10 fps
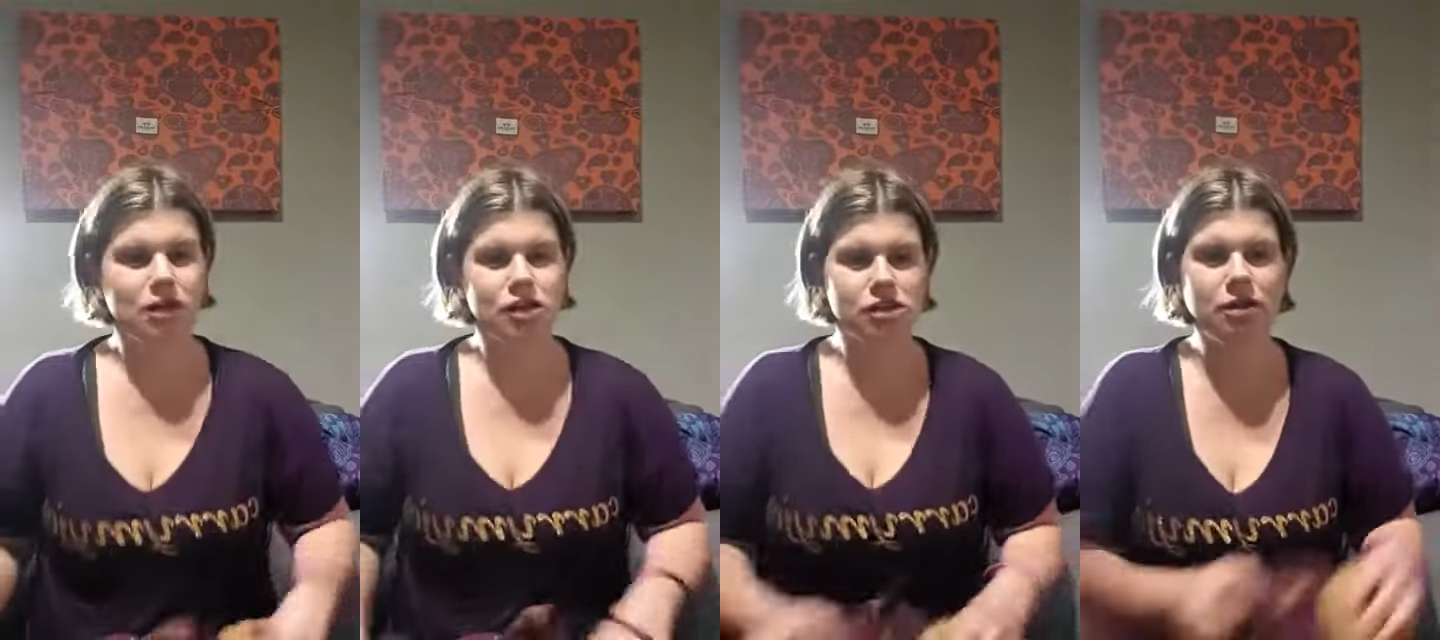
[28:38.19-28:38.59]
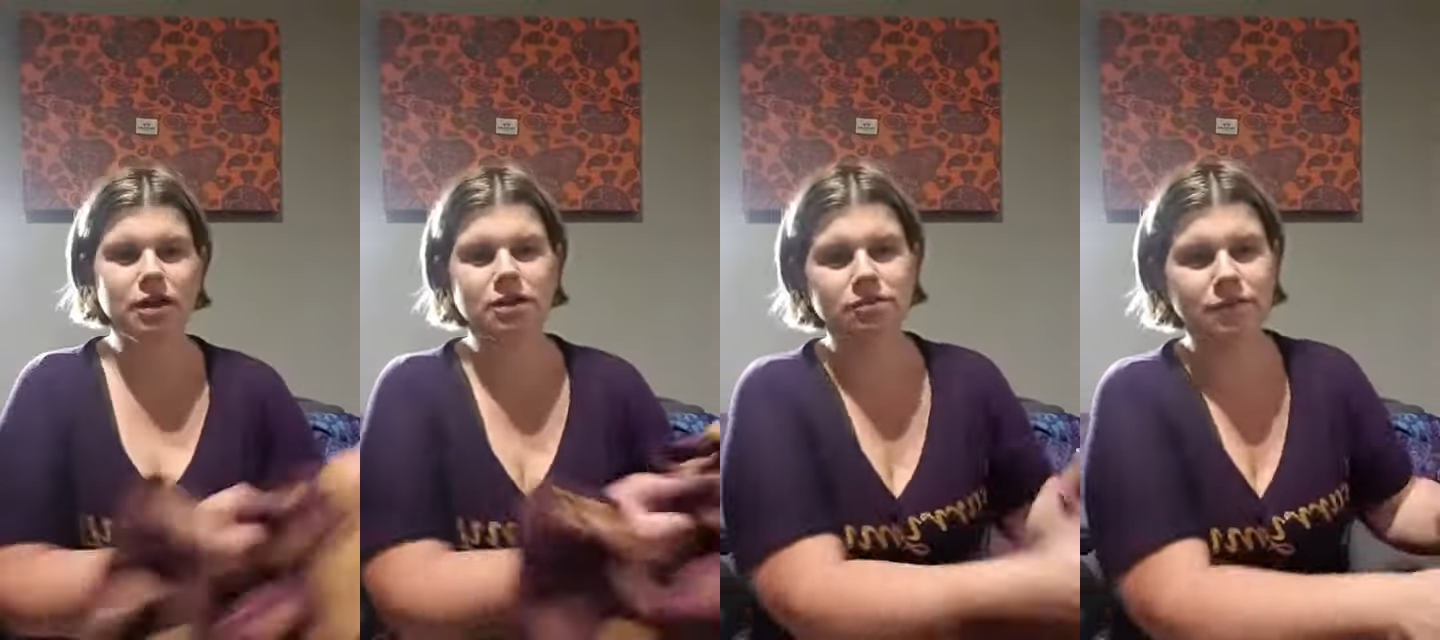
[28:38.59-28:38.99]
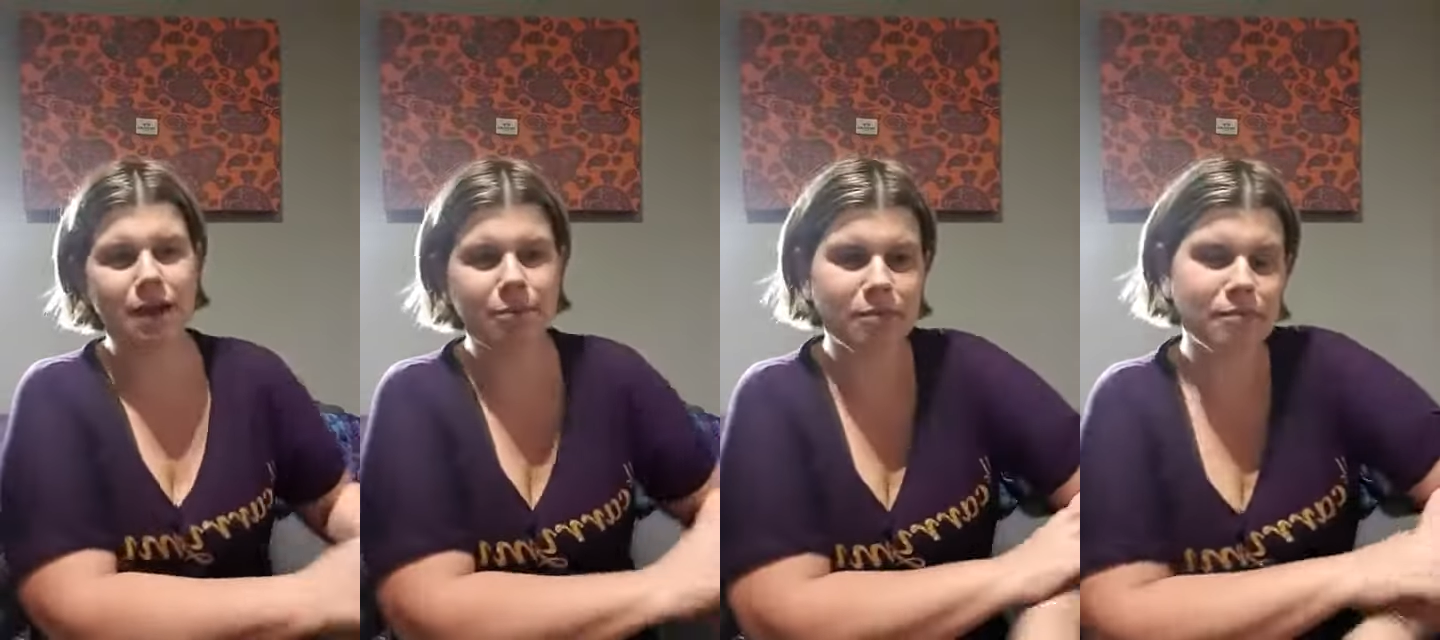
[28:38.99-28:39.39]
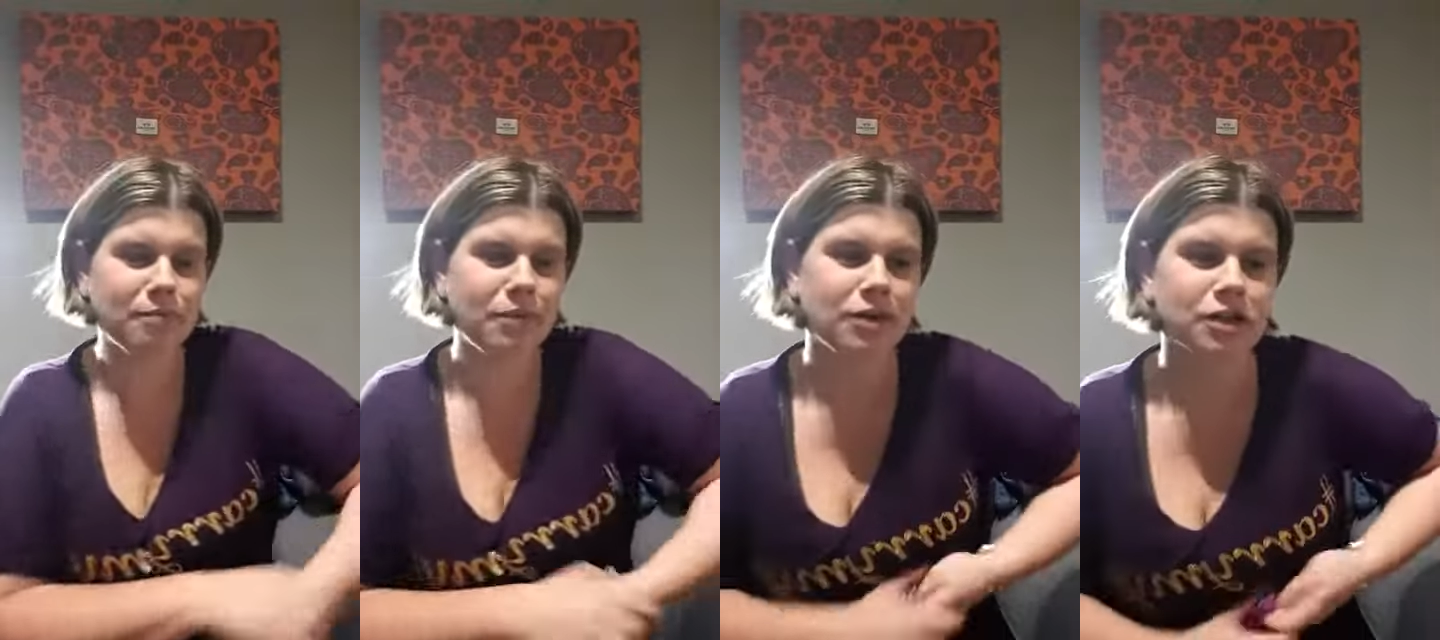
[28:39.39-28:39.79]
Shall I wrap
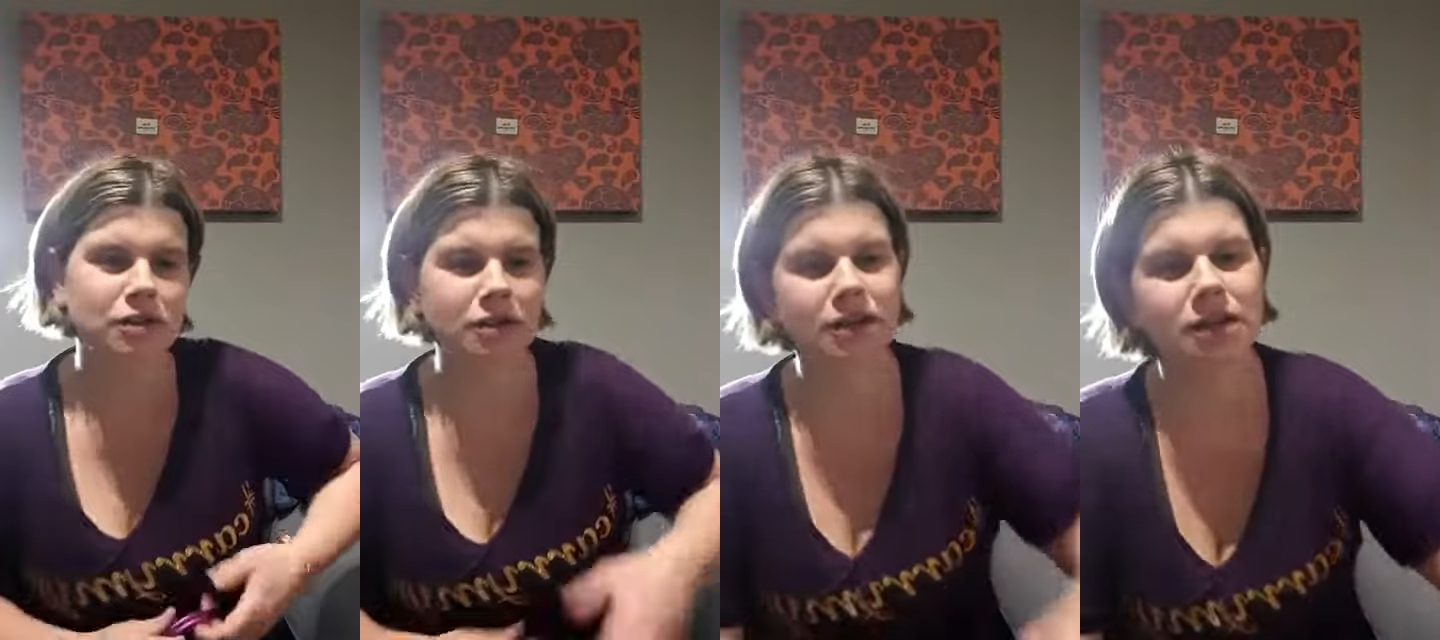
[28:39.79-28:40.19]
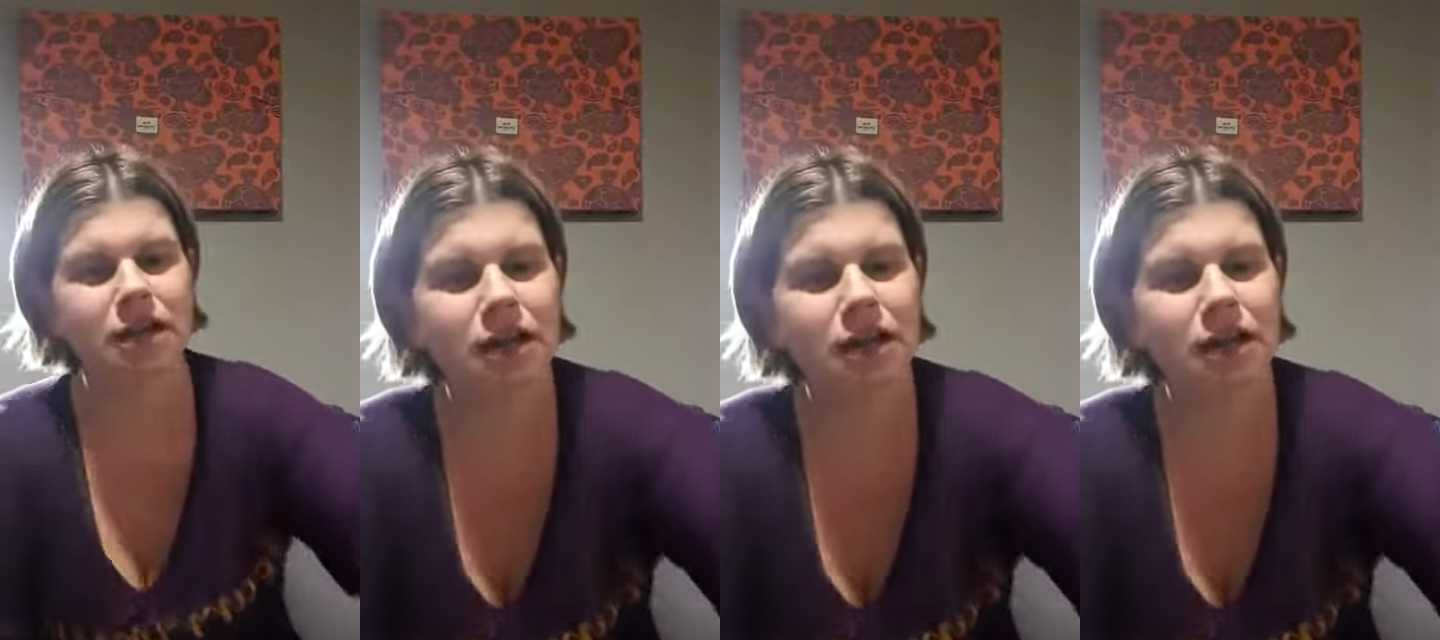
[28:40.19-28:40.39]
more? Shall I